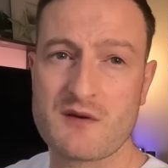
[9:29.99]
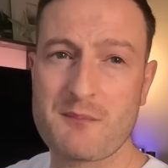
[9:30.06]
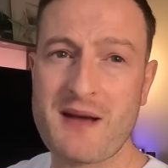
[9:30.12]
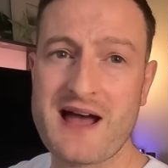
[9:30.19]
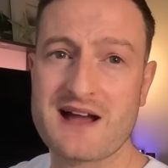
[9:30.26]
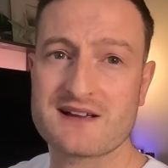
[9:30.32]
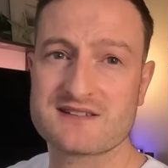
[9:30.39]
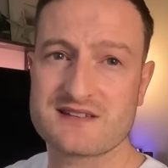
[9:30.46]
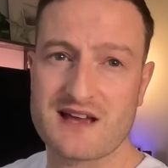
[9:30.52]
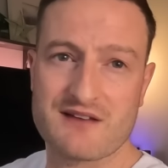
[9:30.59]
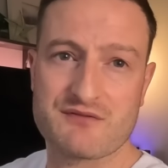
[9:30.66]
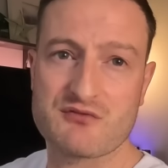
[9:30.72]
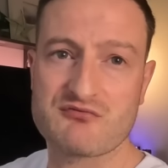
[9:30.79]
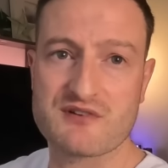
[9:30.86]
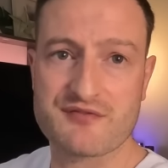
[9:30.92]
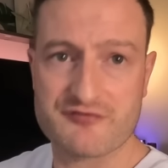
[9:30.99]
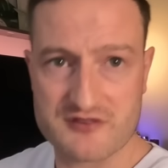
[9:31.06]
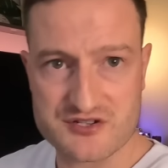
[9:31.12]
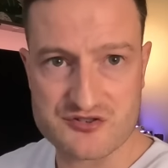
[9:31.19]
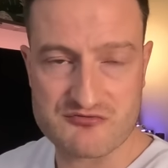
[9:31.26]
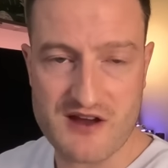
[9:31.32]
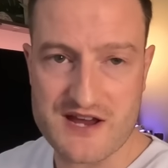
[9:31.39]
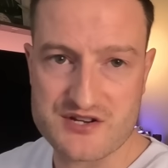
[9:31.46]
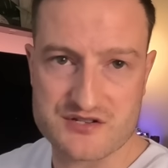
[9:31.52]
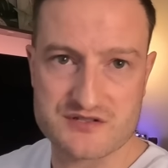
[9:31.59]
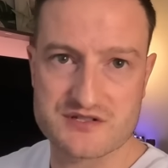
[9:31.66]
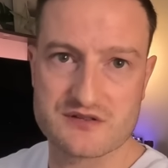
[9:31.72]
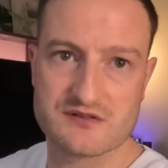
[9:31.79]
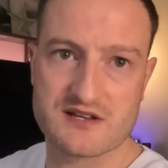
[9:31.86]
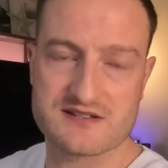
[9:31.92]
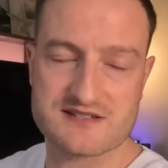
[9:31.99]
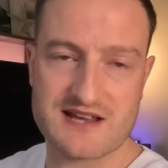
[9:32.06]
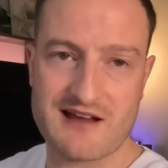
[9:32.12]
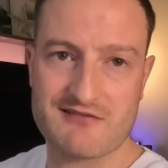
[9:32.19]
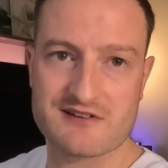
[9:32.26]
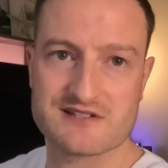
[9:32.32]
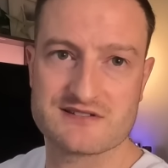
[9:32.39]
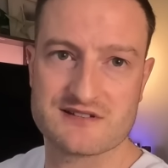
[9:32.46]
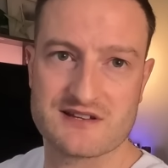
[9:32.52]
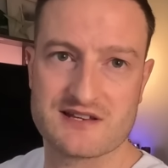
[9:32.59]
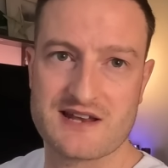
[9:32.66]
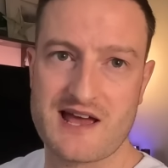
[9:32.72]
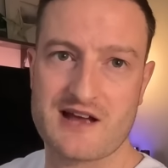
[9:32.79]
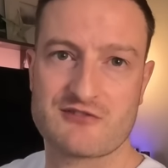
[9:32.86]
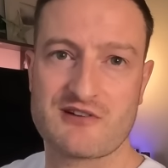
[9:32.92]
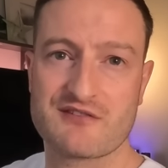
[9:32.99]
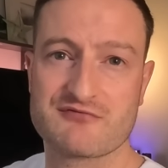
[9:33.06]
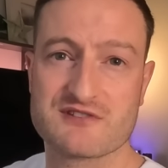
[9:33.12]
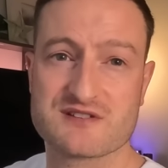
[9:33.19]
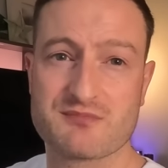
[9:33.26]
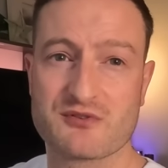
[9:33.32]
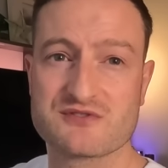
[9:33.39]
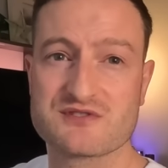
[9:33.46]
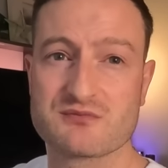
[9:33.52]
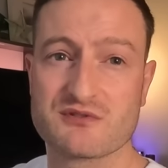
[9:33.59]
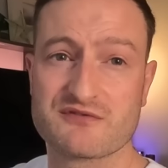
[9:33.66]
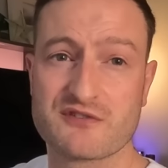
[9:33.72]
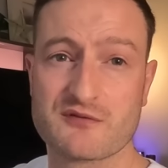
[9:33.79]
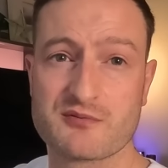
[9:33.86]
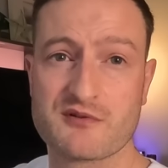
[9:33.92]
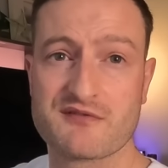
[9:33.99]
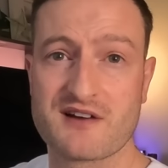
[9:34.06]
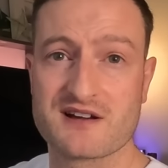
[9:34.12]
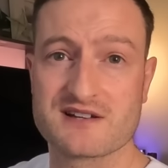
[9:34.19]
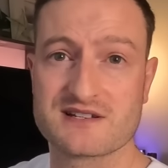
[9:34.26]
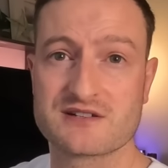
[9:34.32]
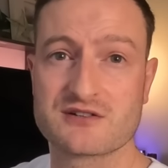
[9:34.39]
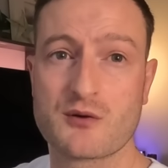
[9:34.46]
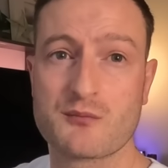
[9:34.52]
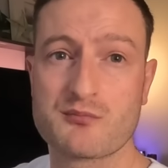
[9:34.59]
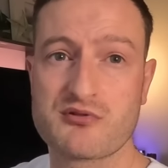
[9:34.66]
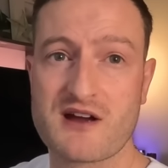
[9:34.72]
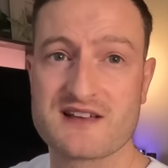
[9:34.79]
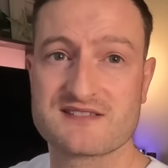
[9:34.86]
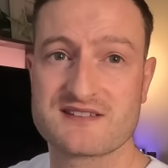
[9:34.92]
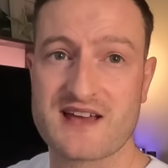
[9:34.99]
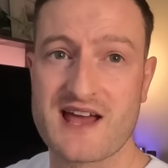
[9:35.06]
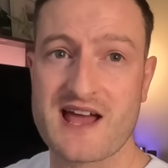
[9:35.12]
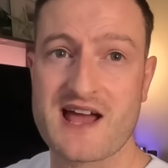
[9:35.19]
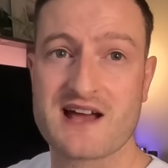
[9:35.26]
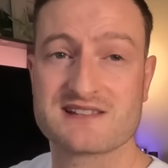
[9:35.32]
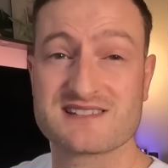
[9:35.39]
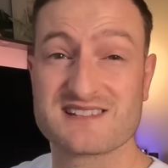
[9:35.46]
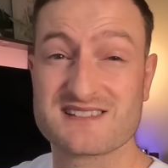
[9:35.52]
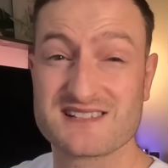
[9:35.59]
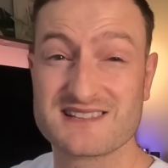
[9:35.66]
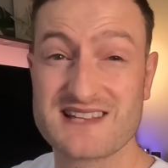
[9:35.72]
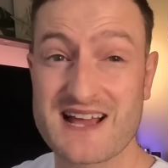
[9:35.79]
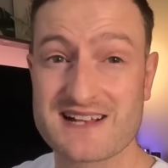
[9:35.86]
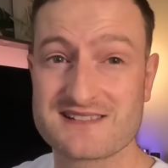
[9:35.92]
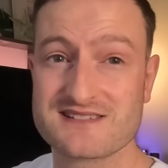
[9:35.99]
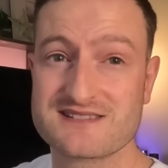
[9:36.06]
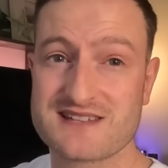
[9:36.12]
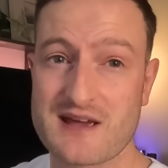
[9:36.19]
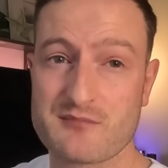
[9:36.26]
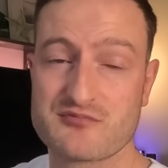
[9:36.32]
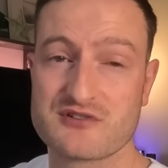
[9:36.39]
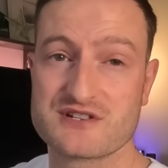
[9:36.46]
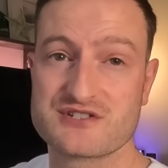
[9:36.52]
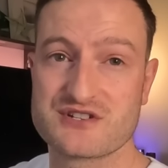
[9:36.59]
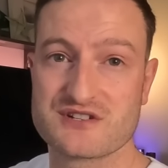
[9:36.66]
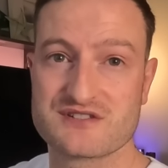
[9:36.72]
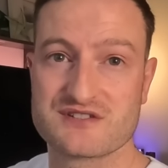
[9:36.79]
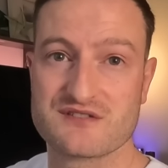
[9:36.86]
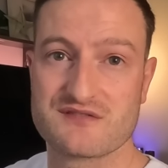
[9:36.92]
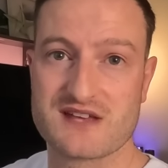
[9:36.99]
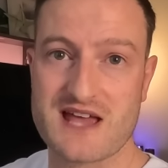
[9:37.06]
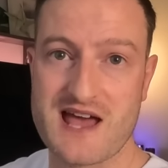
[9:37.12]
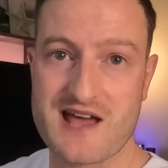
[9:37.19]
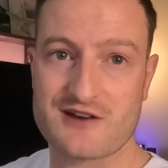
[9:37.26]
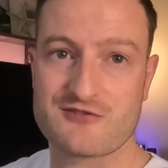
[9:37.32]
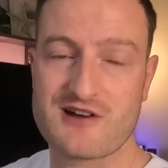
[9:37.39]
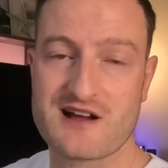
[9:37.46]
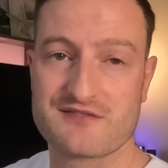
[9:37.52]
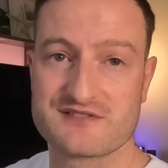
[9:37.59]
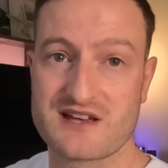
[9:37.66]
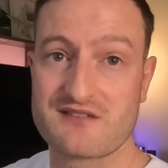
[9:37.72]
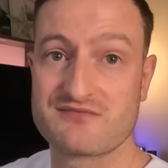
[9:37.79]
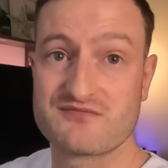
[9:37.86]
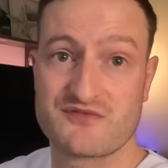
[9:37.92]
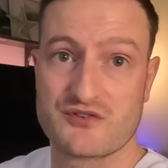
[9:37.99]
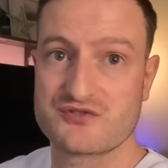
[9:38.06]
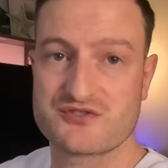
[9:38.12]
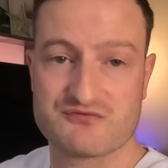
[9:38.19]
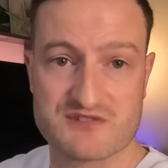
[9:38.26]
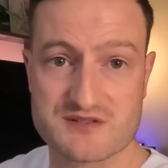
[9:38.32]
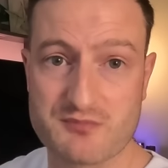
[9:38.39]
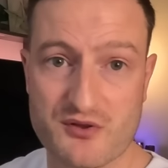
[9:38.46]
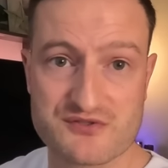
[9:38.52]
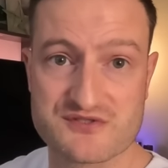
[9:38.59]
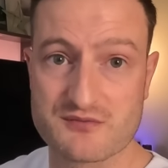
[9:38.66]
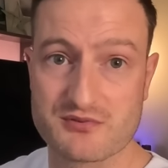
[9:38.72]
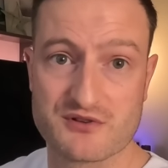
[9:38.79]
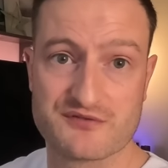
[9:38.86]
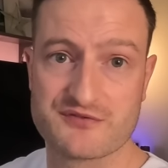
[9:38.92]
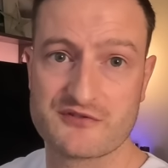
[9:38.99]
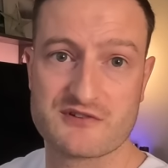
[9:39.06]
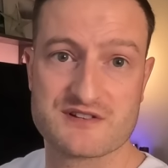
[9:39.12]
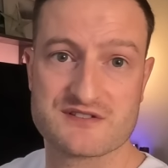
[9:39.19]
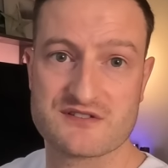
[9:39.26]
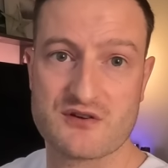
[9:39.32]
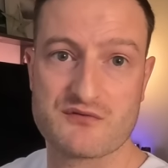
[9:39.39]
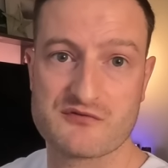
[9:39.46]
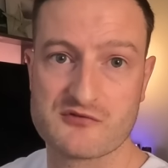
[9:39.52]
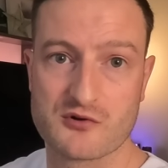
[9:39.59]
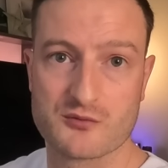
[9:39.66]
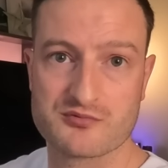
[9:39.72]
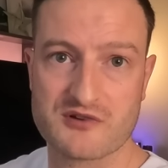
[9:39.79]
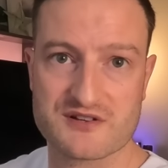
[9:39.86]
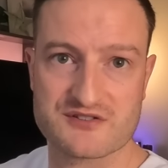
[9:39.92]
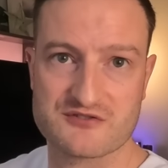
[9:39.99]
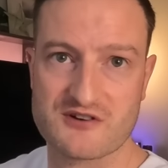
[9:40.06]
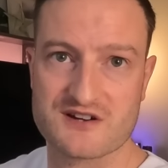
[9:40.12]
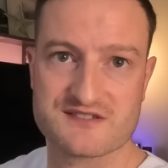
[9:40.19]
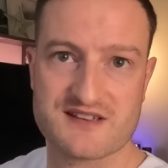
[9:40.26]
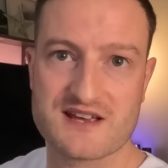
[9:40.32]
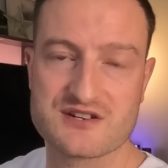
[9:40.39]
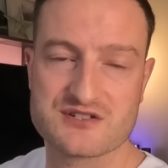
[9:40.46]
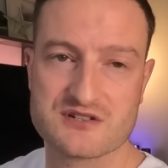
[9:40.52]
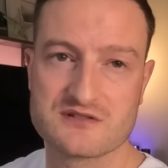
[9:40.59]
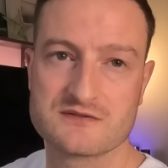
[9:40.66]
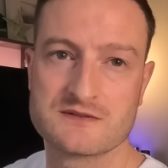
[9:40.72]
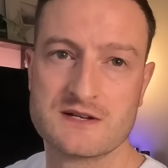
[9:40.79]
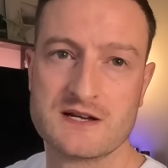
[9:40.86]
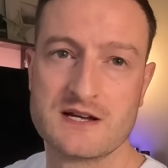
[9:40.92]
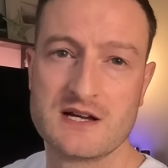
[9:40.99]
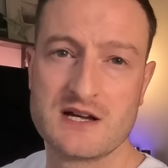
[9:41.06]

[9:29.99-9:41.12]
The packs are the refrigeration units carried in aircraft responsible for providing compressed air at a selected temperature to the aircraft and thus responsible for its overall pressurization.